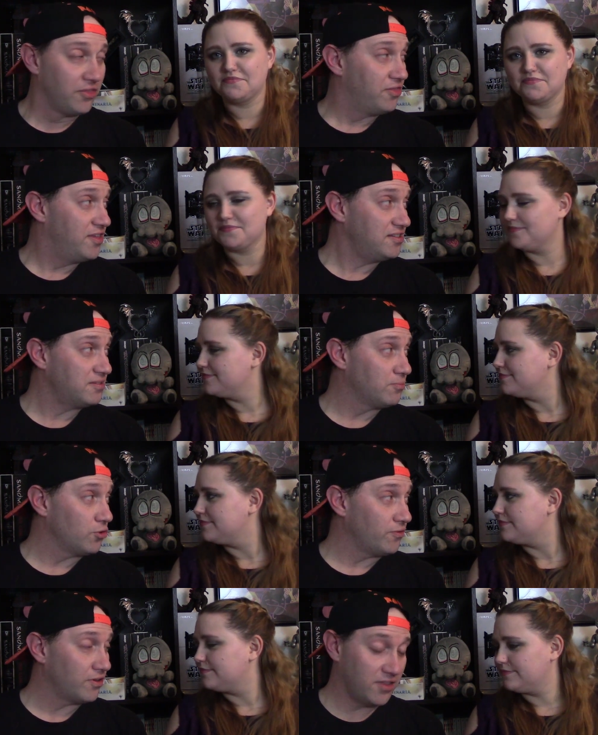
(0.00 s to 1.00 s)

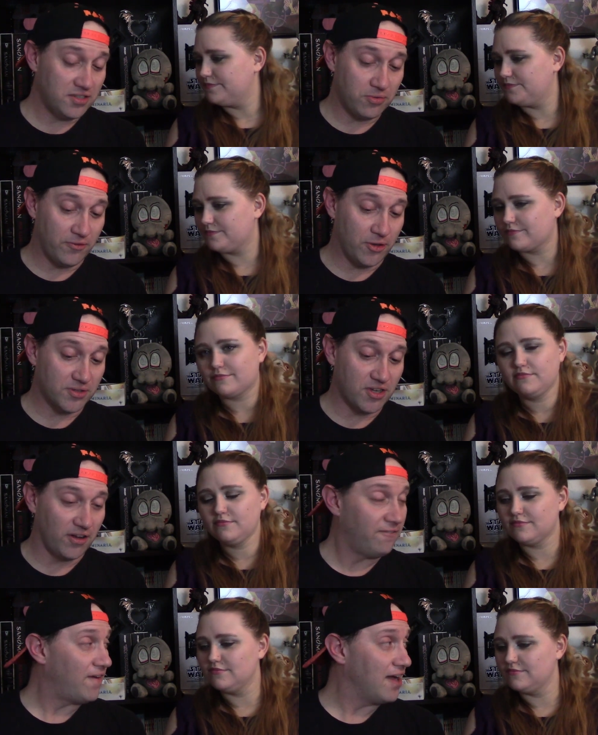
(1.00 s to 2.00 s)
Speaker 1: This review is called
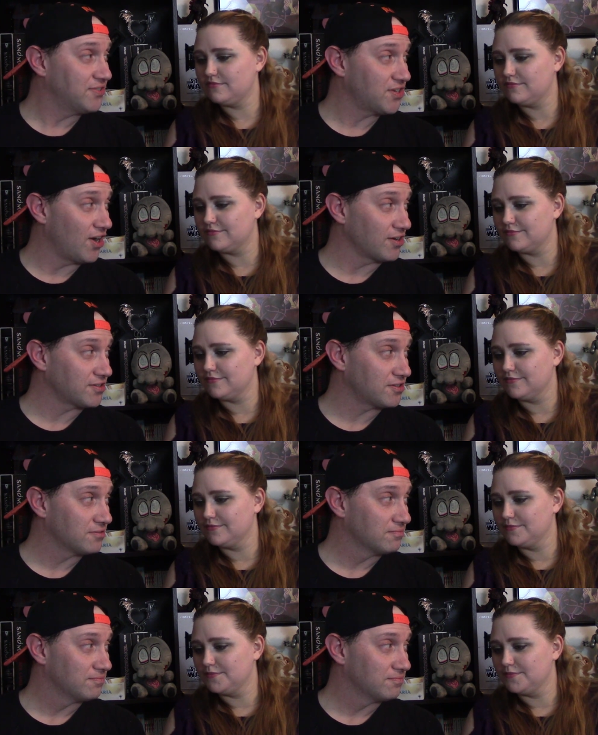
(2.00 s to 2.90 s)
5 stars.